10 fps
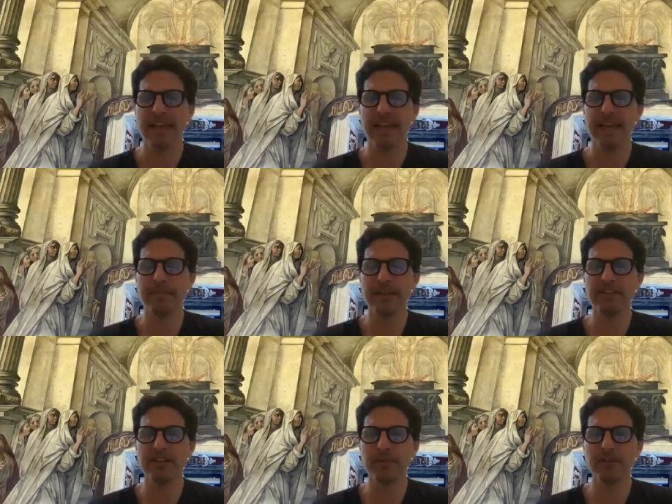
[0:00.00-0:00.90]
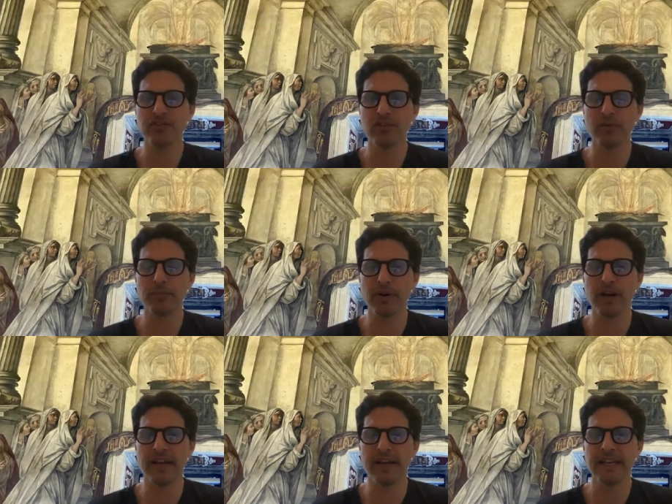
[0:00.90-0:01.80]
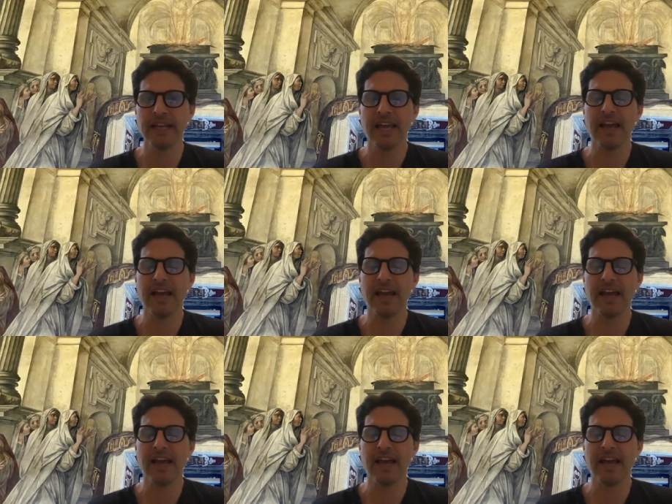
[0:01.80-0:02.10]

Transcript: and mix it in with salt brine,